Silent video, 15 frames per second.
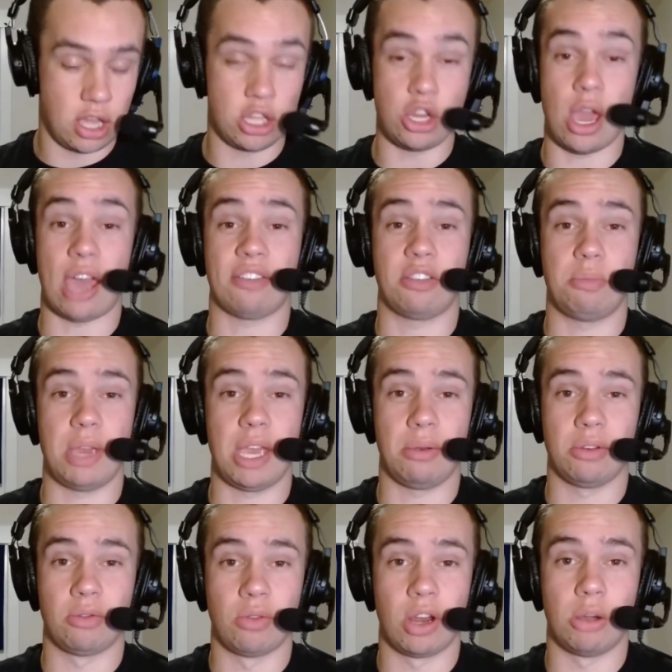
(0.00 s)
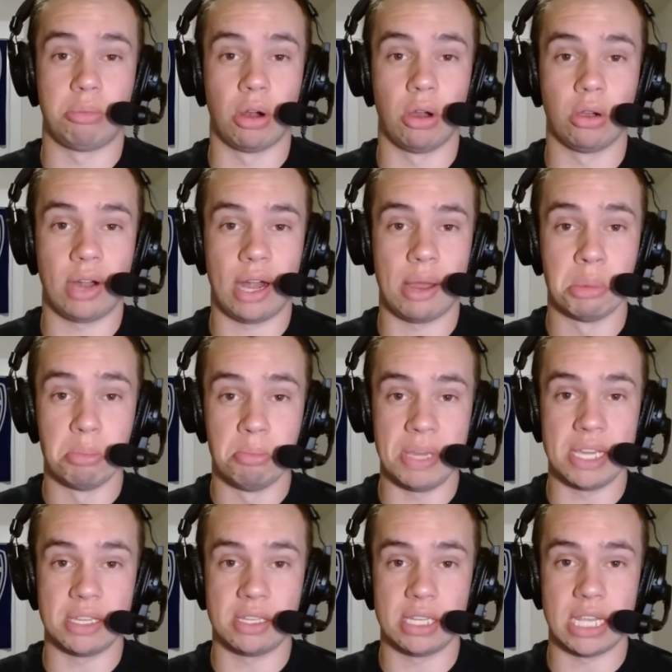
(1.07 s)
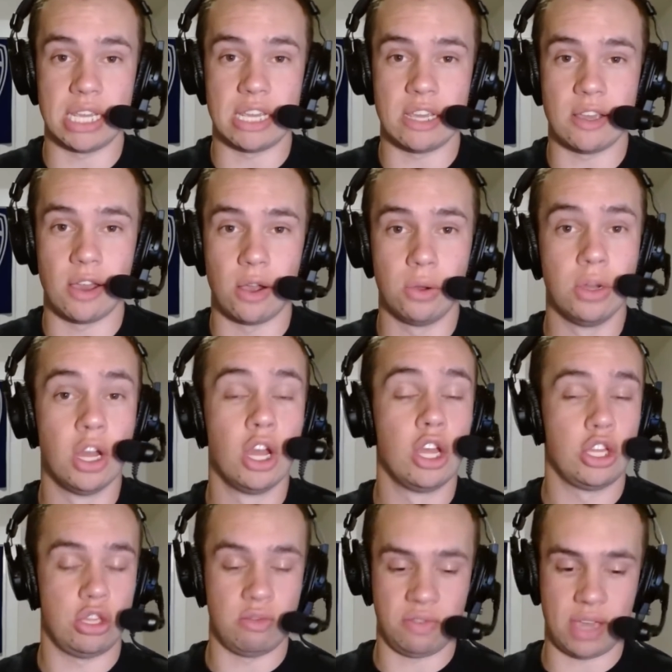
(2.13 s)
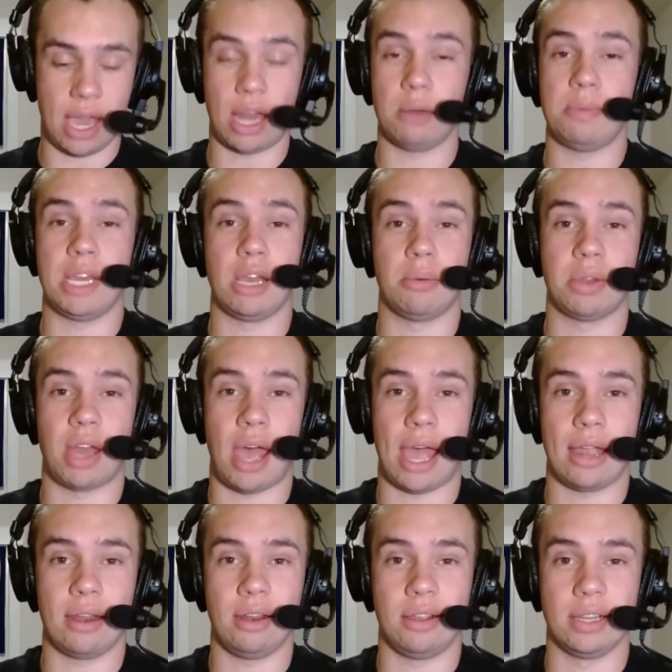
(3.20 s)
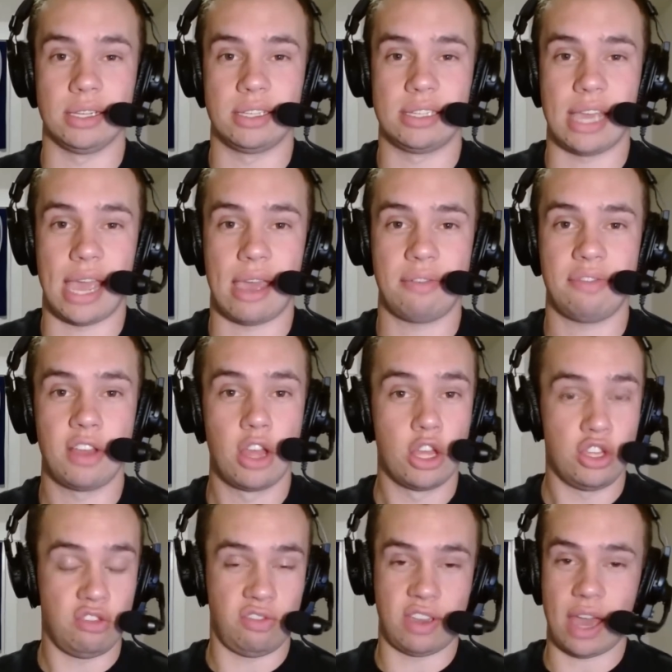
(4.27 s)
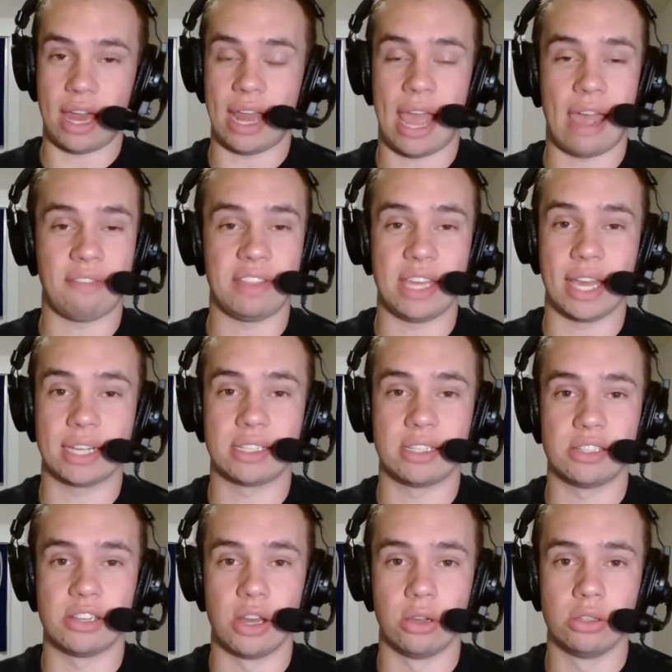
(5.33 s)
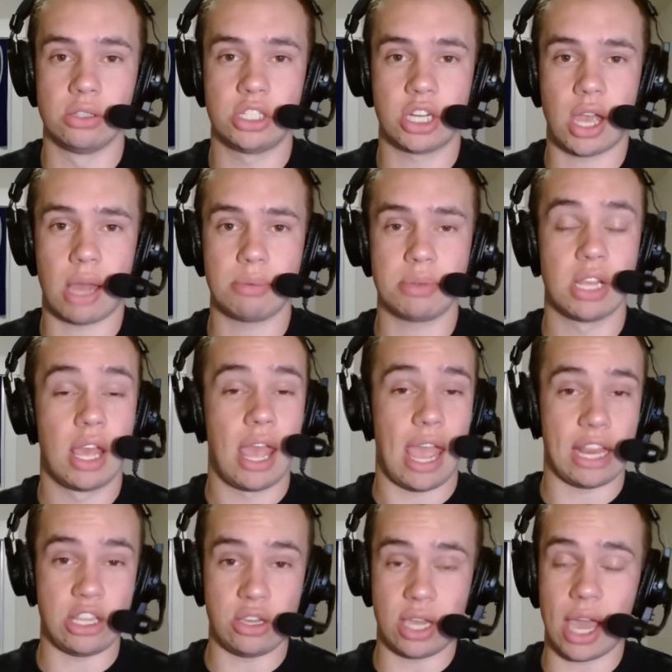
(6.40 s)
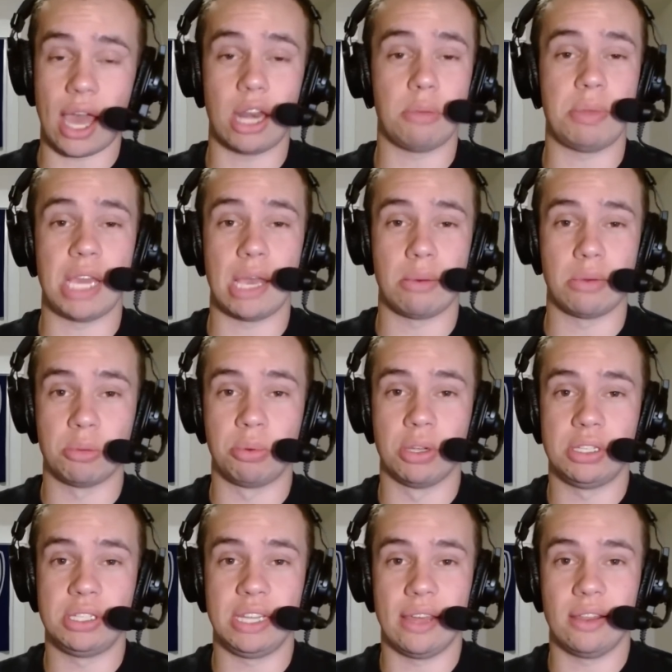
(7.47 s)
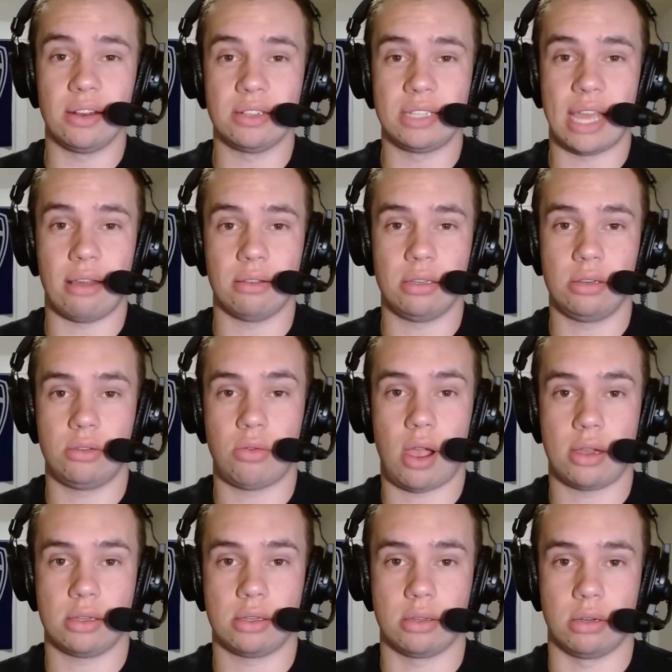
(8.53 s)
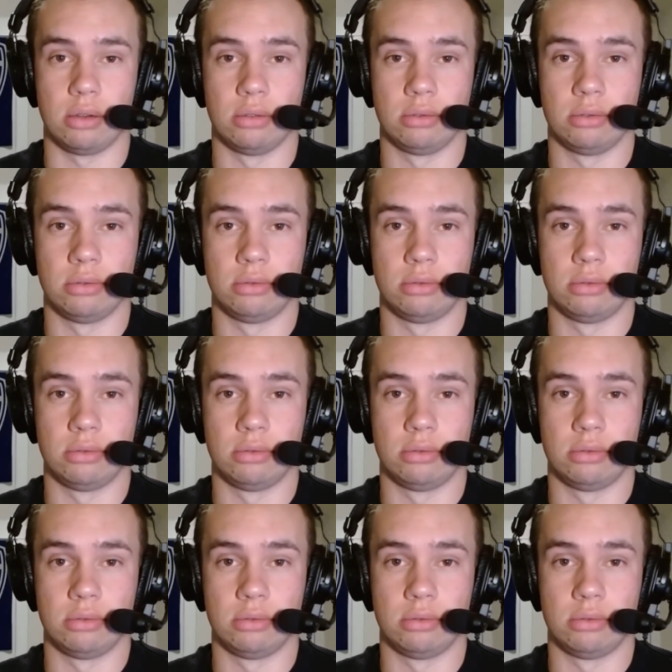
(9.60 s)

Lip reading: You have to be able to run a program, be a CEO. You've got to be able to hire a good staff. You've got to have the X's and O's chops, and you got to be able to put together a talented roster.